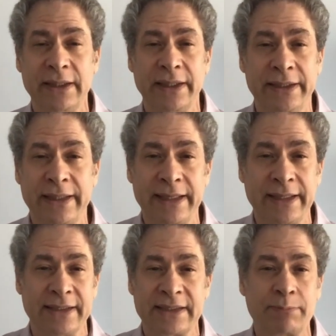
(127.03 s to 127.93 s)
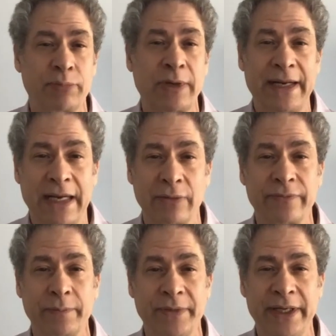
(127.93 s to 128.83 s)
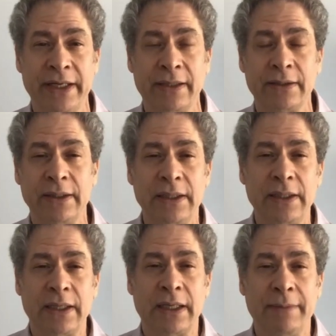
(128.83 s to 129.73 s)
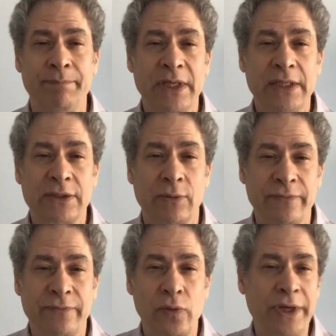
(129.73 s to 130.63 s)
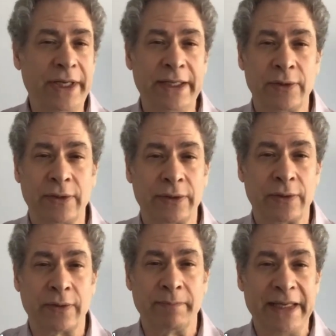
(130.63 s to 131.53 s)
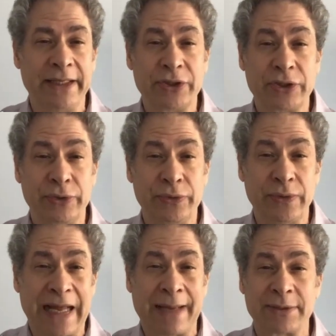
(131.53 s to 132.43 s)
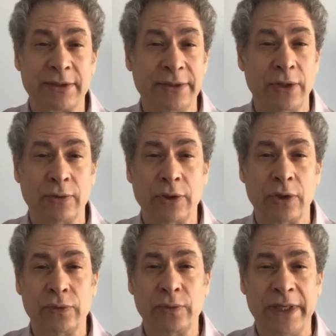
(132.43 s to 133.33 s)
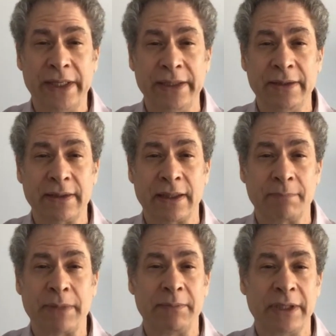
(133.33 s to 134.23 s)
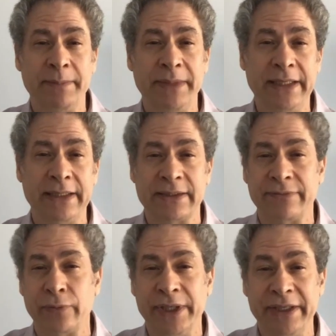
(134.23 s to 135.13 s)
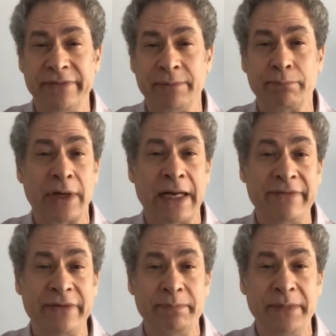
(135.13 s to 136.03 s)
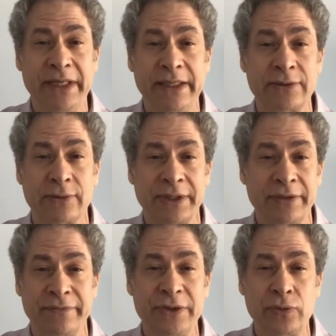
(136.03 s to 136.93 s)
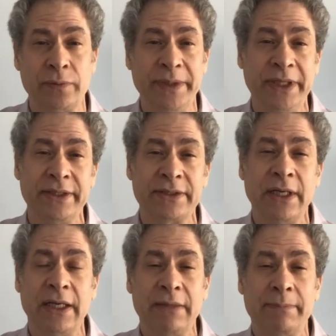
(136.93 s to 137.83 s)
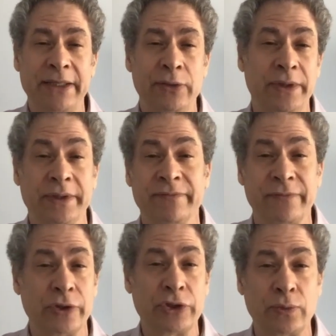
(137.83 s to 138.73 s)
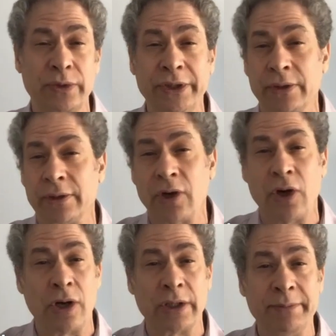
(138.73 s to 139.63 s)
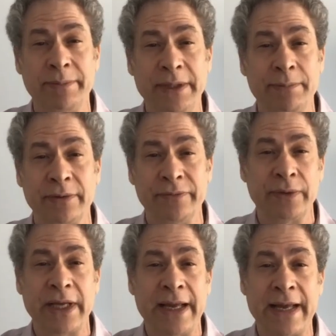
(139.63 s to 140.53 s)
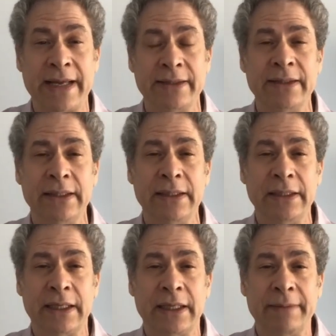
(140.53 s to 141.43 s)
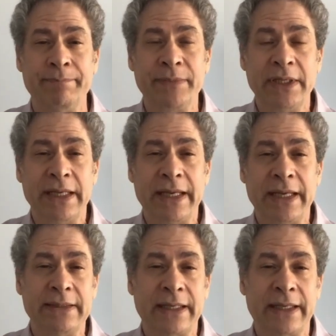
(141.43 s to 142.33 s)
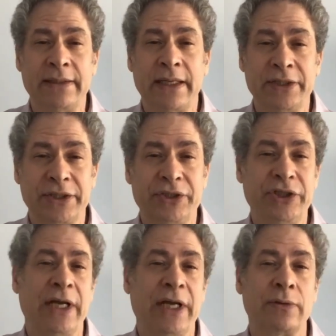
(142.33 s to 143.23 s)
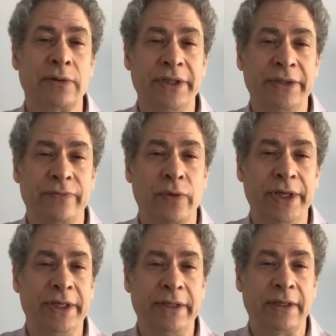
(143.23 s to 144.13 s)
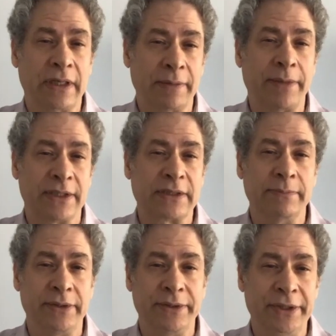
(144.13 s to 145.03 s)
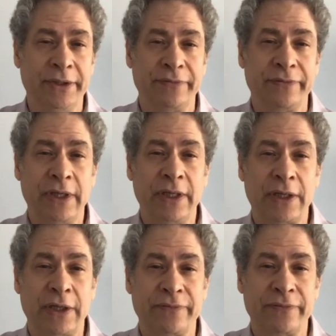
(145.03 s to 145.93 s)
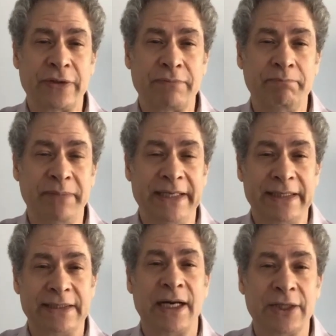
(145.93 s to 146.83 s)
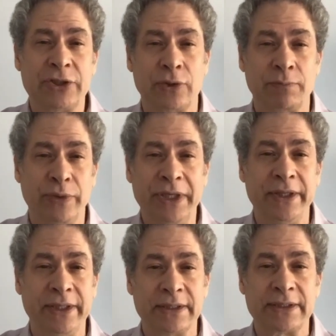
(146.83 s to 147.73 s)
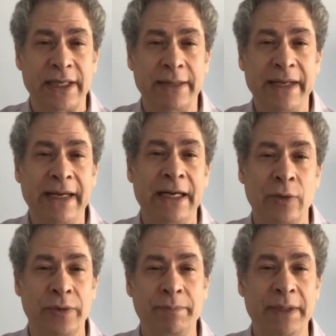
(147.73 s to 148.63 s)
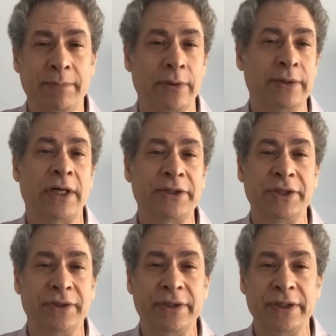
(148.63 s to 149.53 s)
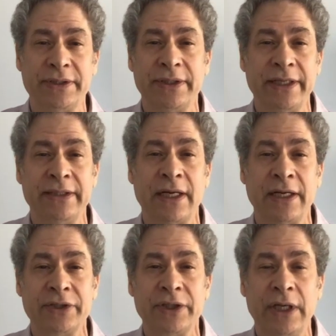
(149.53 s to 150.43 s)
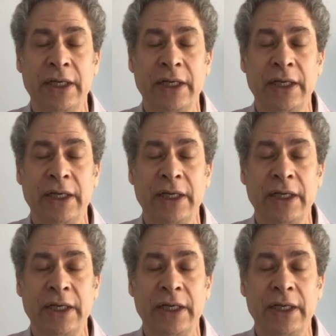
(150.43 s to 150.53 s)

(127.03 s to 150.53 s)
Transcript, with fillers: And then it gets spread out from there. Um, so avoiding or, or making sure you absolutely don't go to any uh, public meetings, avoiding even private meetings or individual meetings by doing them virtually or calling people if you can um, and, and, and just generally avoiding the possibility of, of being in touch or breathing the same air with people or touching things that they touch.